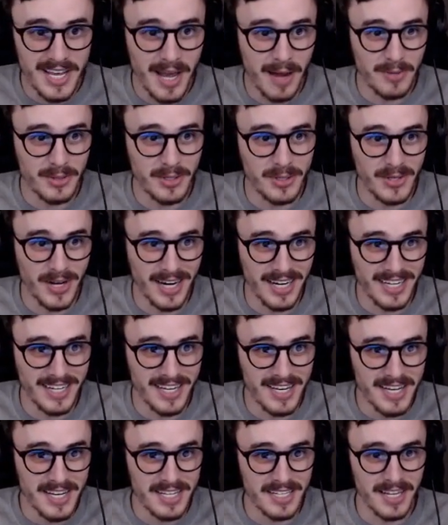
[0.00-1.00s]
I'm just trying to
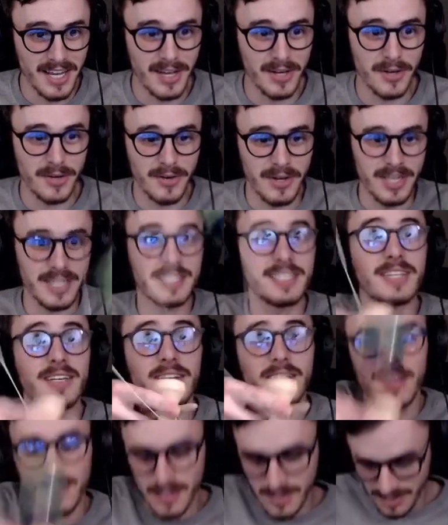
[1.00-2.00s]
not go
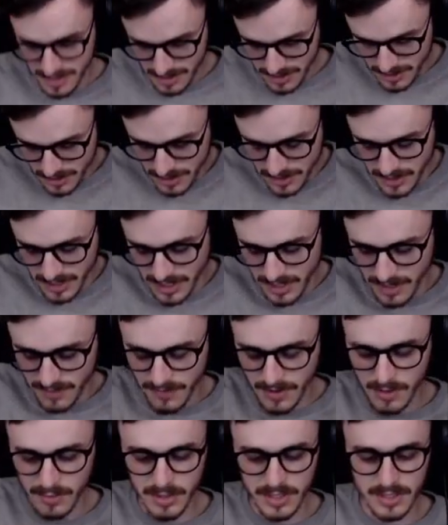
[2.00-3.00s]
crazy. So, like,
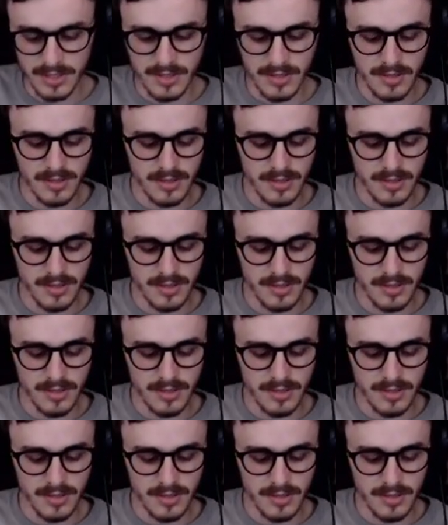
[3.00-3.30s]
if I were to...